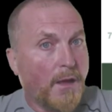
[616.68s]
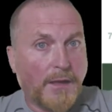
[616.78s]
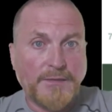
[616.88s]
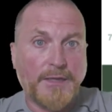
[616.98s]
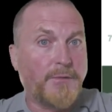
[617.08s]

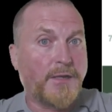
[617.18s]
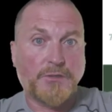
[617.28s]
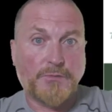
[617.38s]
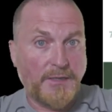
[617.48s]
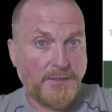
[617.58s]
a
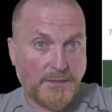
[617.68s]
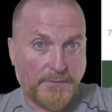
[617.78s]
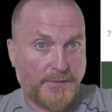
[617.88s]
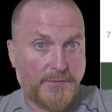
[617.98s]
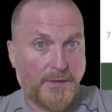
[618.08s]
deregistration
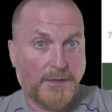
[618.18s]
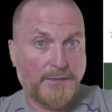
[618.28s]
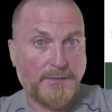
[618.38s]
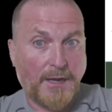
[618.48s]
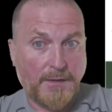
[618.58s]
of a drug
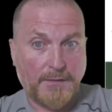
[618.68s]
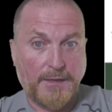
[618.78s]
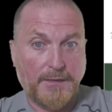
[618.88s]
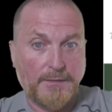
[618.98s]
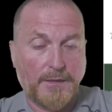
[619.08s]

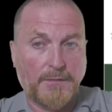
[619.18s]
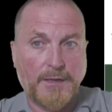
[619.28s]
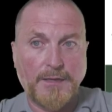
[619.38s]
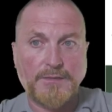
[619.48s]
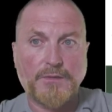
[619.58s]
entirely, all
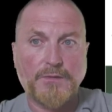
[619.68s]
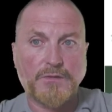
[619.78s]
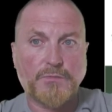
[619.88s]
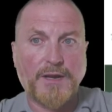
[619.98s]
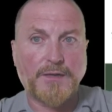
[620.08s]
right? So
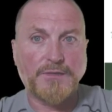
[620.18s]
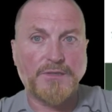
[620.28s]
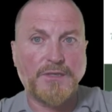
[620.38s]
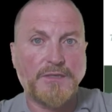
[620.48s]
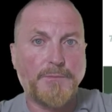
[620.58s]
those
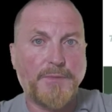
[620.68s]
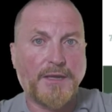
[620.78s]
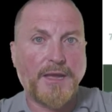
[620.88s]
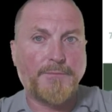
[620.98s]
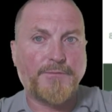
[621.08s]
records need to be
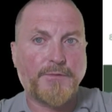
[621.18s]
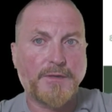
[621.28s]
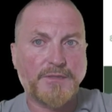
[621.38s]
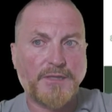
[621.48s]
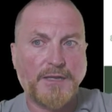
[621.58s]
kept for
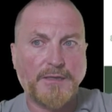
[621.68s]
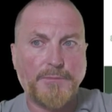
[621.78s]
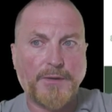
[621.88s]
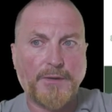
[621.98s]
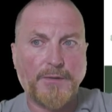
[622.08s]
an
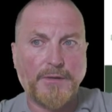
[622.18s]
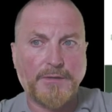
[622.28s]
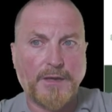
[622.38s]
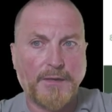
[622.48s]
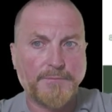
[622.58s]
extended period of
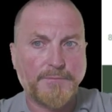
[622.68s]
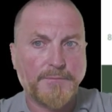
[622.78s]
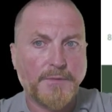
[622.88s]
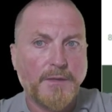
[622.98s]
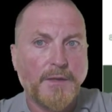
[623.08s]
time.
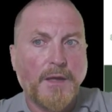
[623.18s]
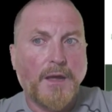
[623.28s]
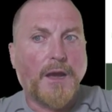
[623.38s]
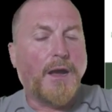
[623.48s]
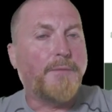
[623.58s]

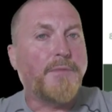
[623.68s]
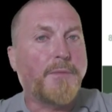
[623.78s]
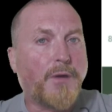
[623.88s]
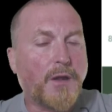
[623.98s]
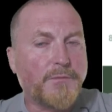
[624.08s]

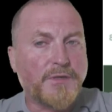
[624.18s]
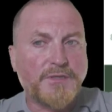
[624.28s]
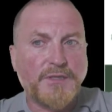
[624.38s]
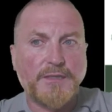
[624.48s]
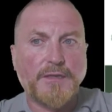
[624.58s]
Upon
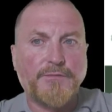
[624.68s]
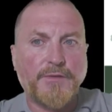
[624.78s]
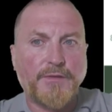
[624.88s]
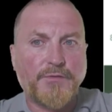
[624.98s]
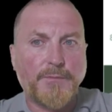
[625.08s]
receipt of
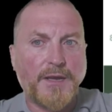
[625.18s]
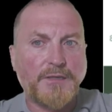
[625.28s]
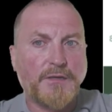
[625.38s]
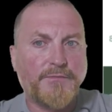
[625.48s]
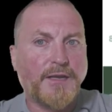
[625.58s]

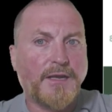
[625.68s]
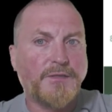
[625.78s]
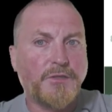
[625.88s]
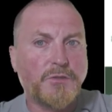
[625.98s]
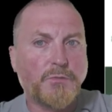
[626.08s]
information of any
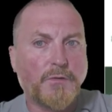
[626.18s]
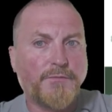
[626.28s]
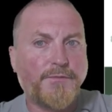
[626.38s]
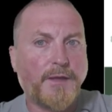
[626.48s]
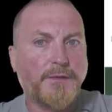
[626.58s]
unusual
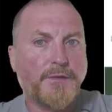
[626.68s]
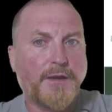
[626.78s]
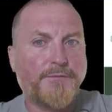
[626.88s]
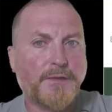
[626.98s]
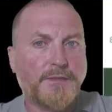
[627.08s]
failure in
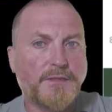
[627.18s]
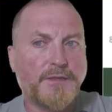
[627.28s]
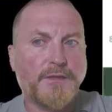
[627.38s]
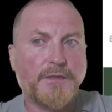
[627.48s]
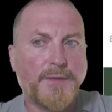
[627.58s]
efficacy,
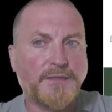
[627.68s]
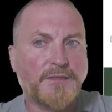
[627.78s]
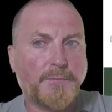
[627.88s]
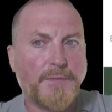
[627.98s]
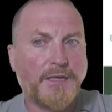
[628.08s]
the
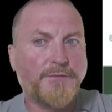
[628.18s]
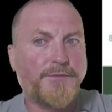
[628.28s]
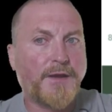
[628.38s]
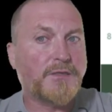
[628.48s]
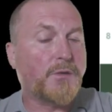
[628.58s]
domestic
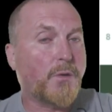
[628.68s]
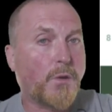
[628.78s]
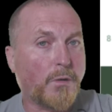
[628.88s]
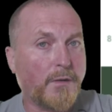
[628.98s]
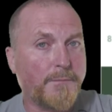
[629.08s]
manufacturer
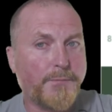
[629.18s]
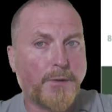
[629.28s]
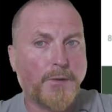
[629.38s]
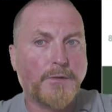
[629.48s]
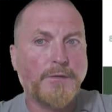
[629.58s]
or
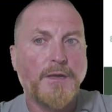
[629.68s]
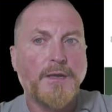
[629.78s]
importer